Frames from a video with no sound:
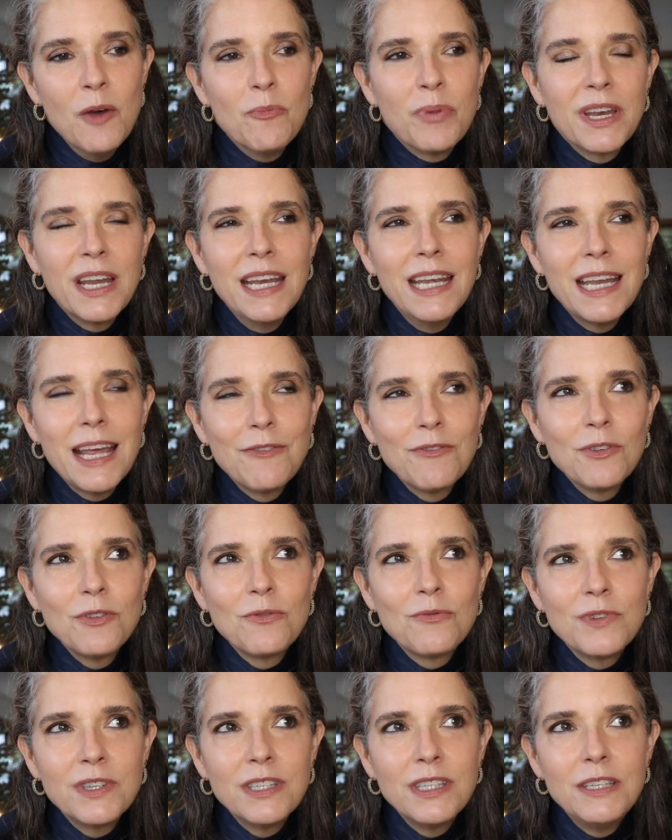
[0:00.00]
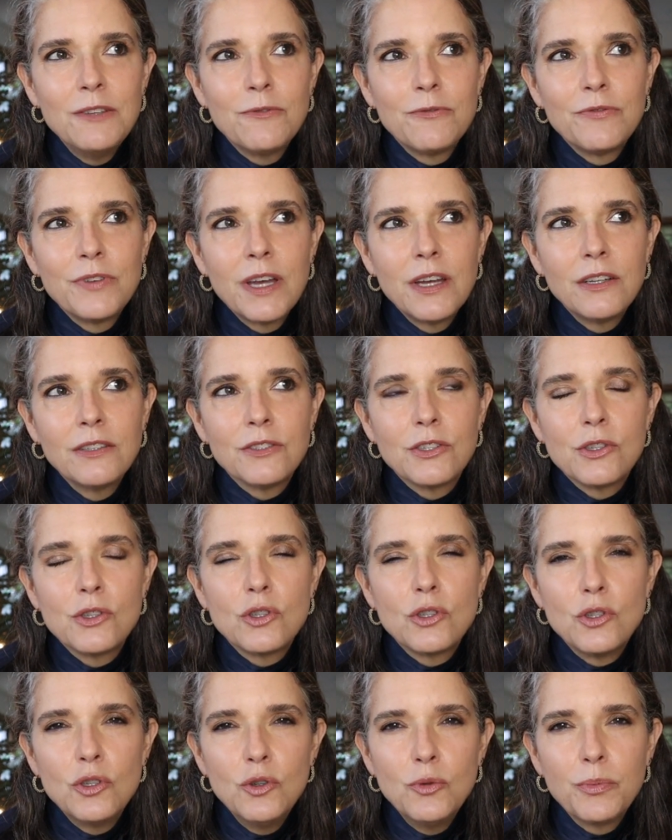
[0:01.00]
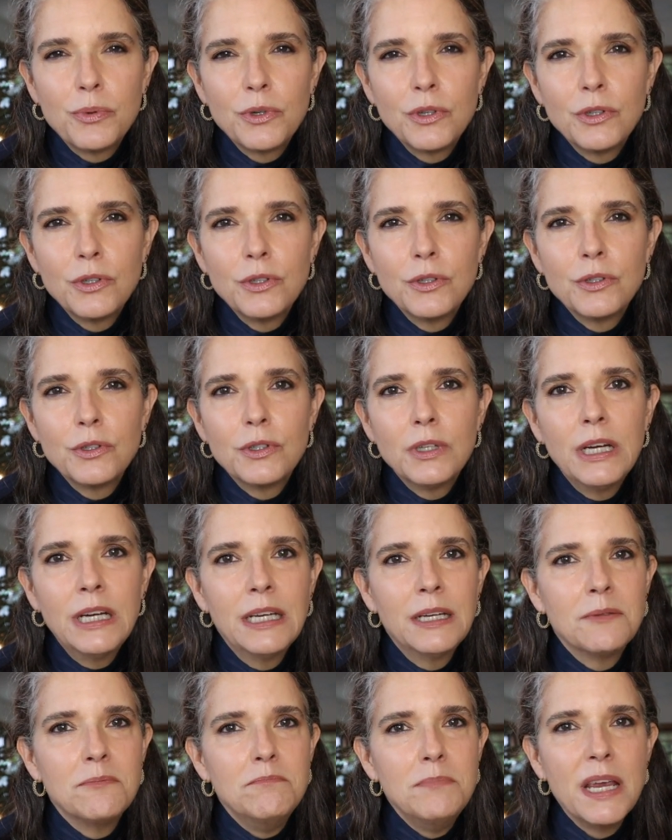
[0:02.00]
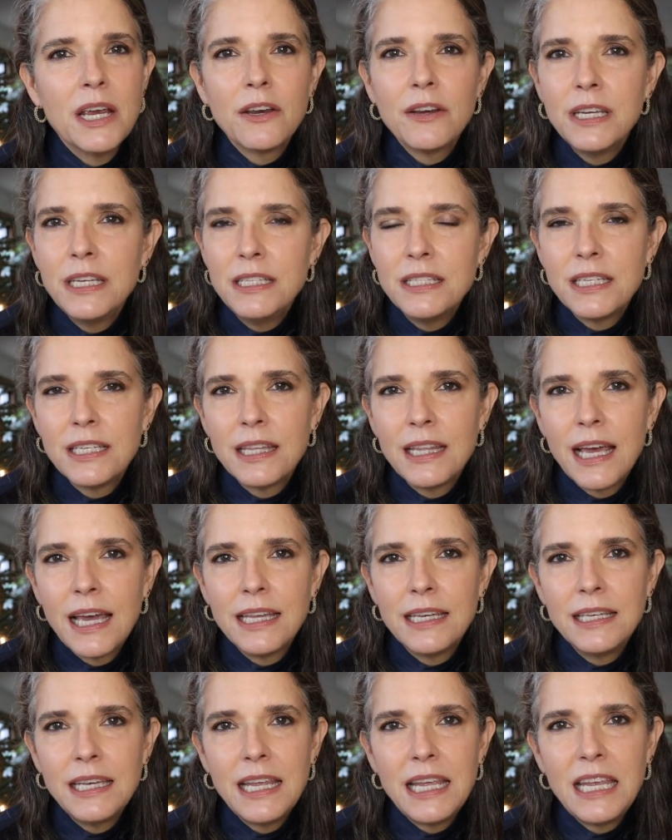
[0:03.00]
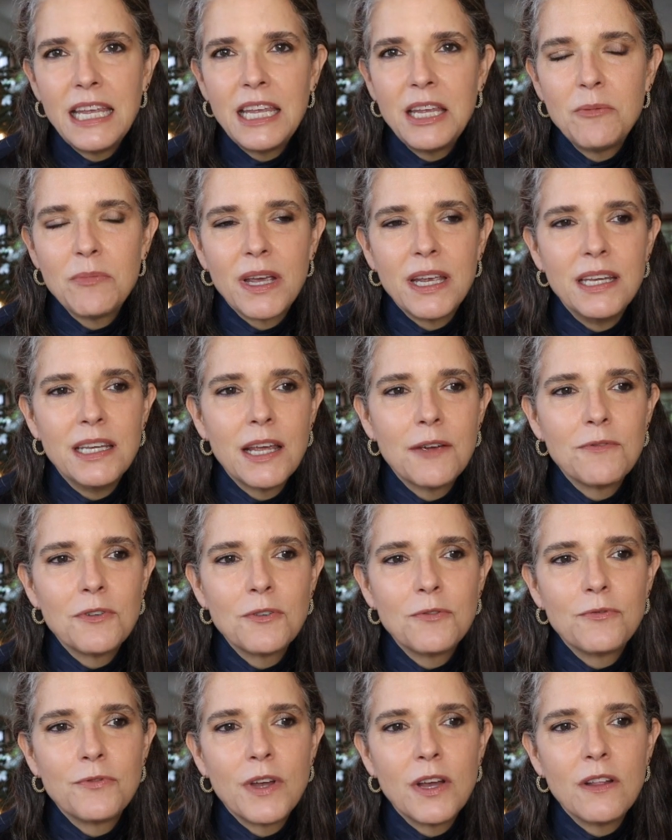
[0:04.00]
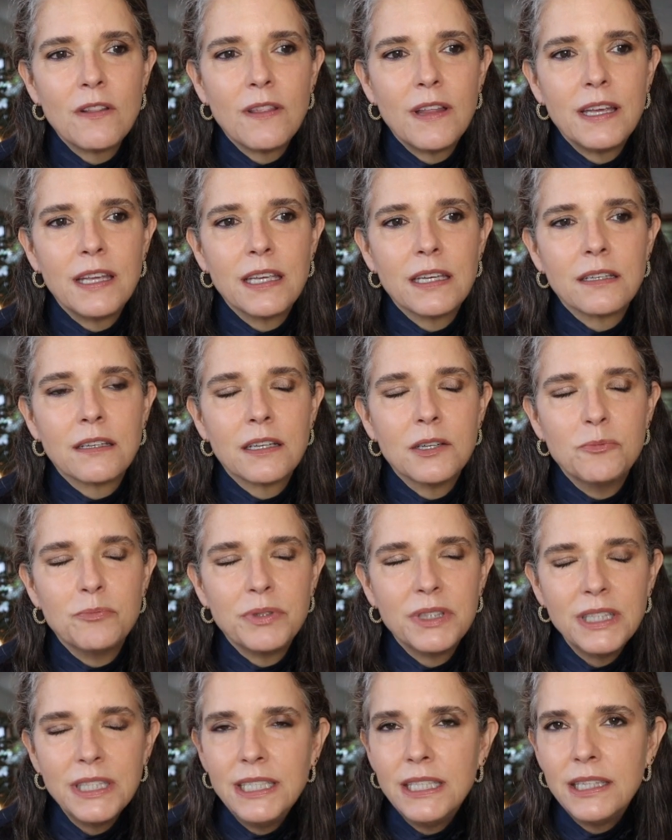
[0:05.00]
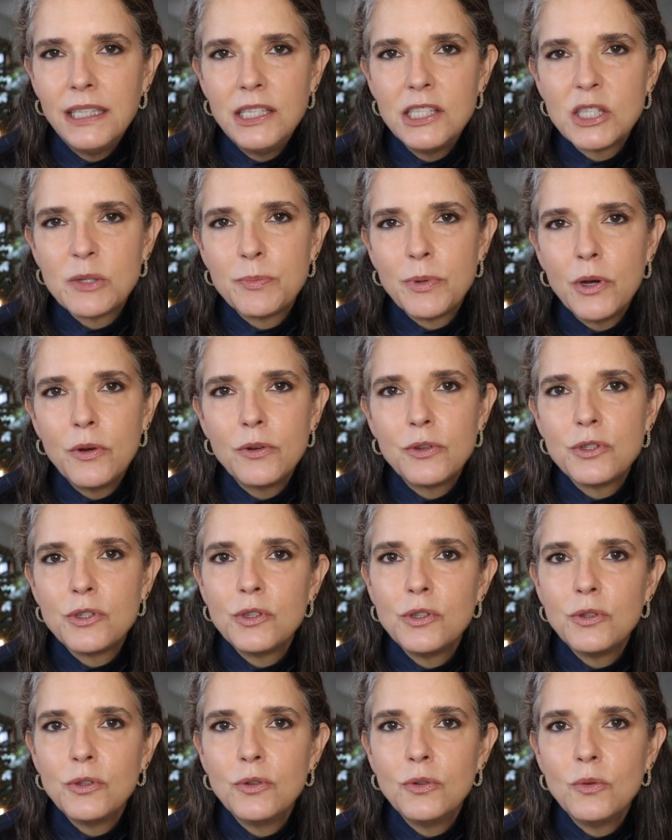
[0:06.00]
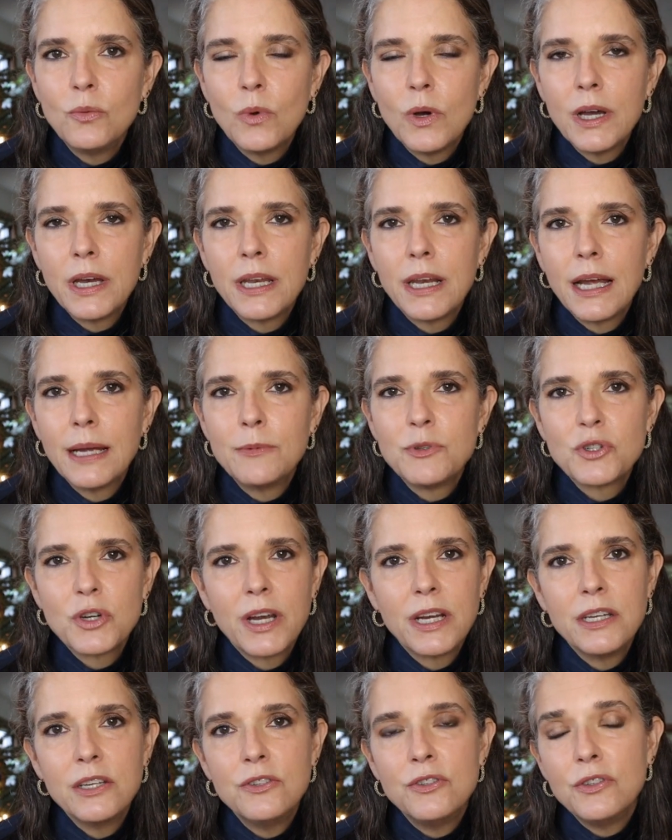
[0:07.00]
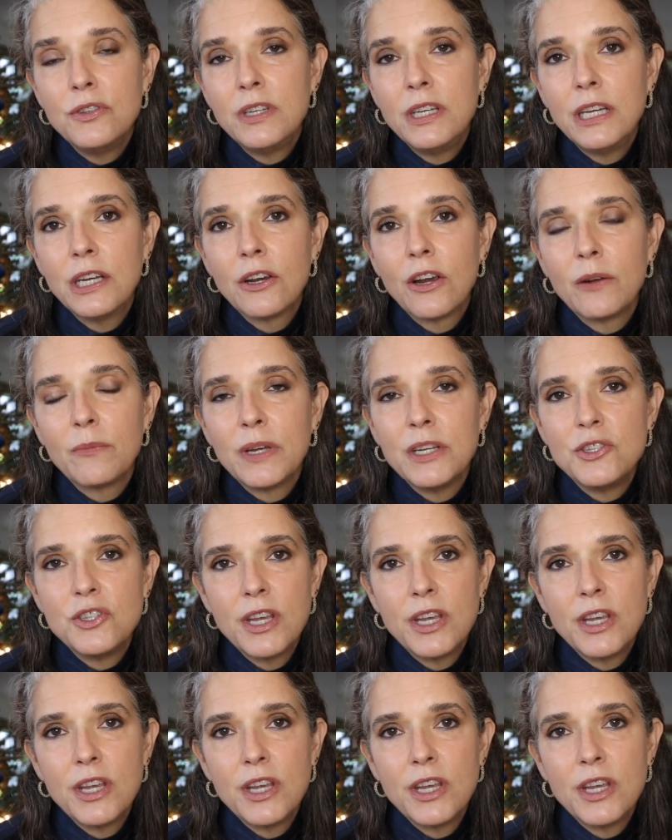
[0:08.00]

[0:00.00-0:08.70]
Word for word: But I never really felt super married to that name. I never felt like it completely spoke to what I'm trying to do here on my